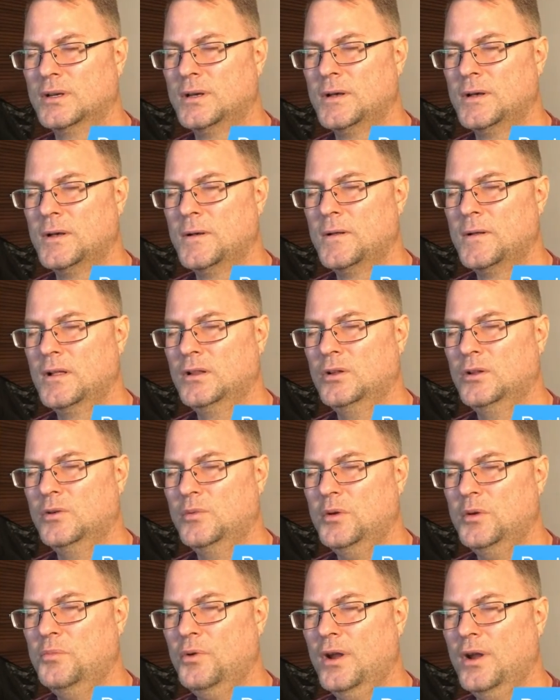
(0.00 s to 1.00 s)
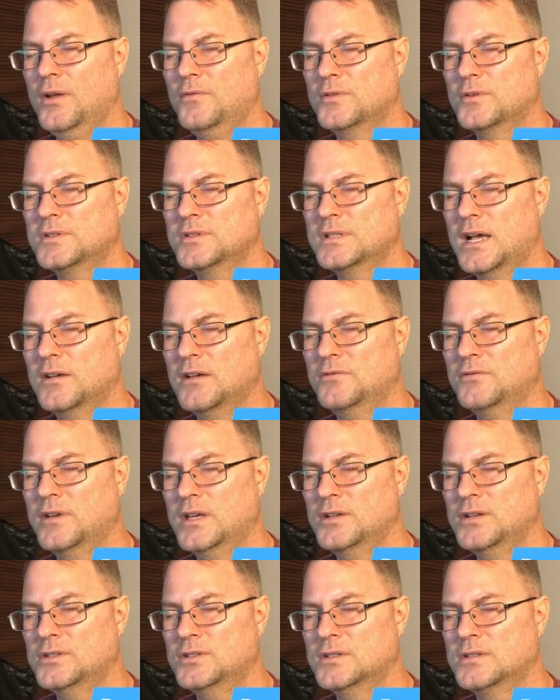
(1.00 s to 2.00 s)
Lord, we pray for
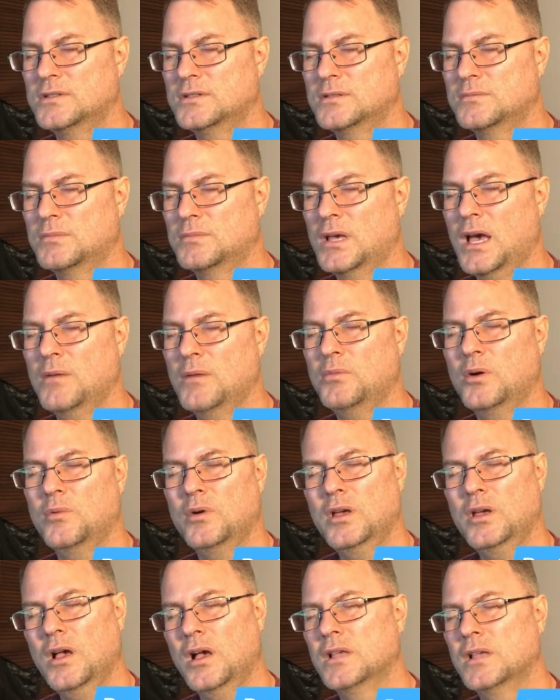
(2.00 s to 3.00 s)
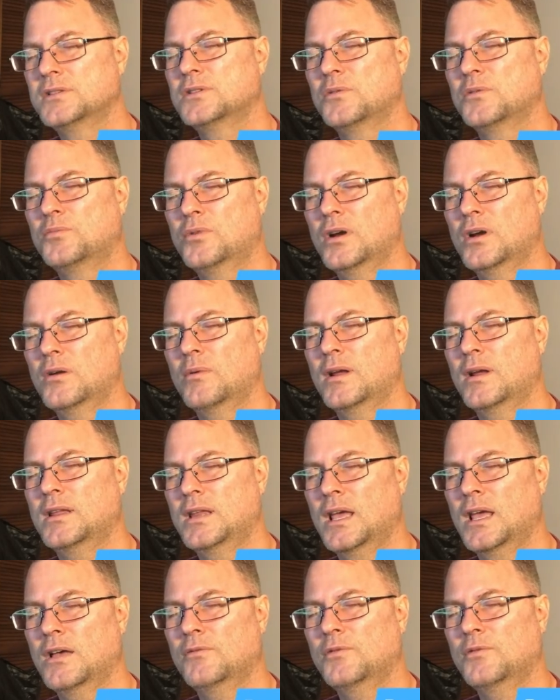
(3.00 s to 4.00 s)
salvations. God, but we also pray right now for
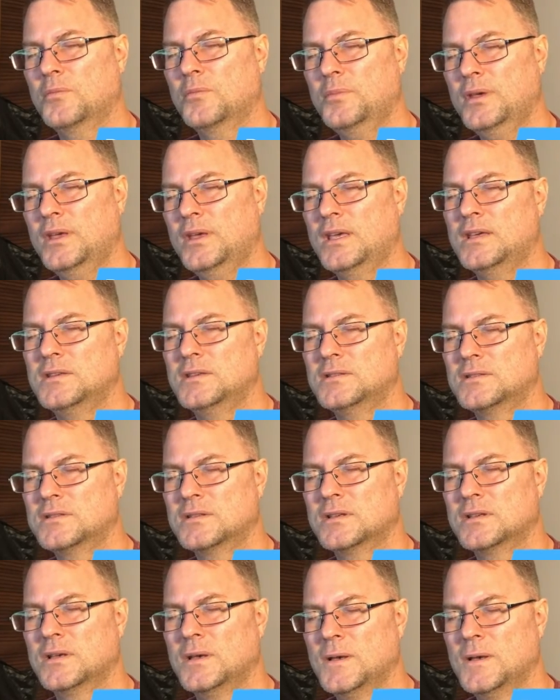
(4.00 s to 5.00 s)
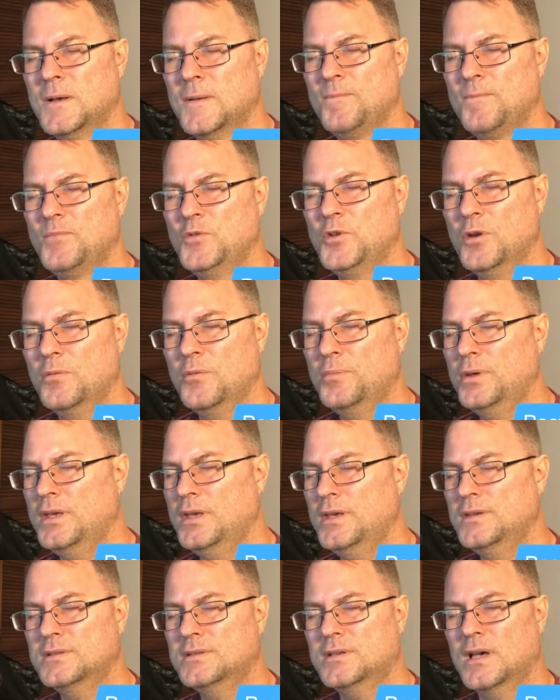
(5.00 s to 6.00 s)
peace. Your peace,
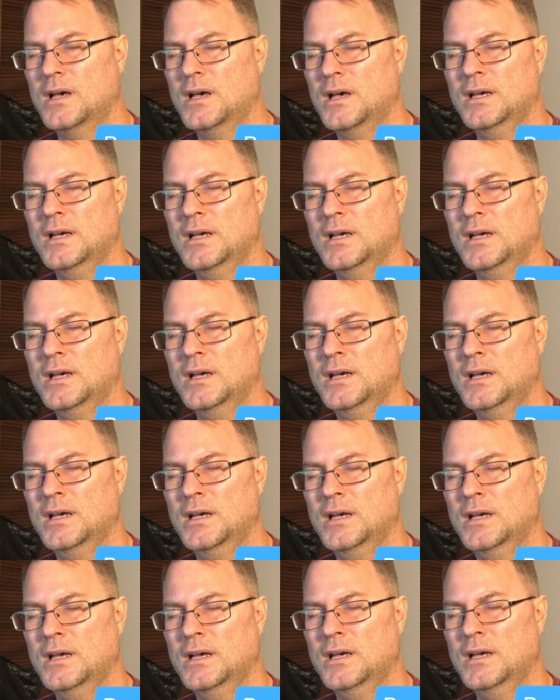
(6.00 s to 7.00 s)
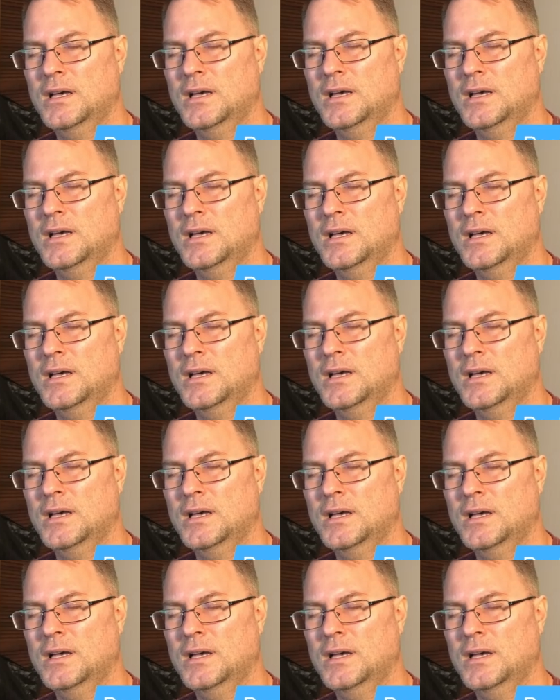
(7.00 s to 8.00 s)
God. Your peace, Lord, that
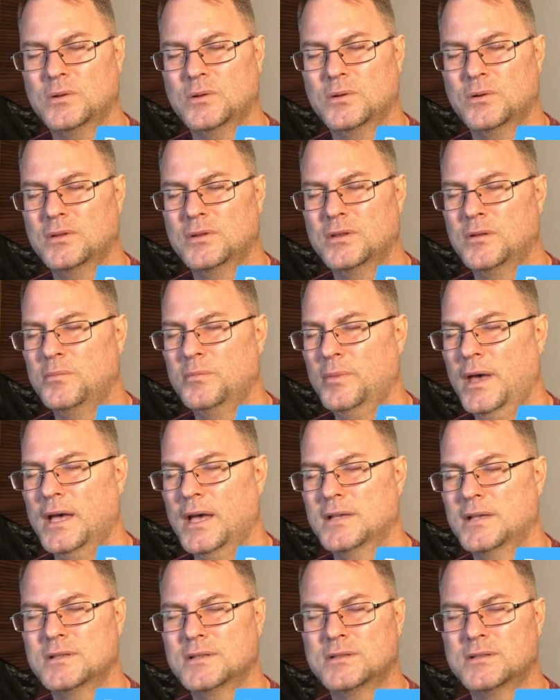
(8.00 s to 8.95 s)
passes all understanding.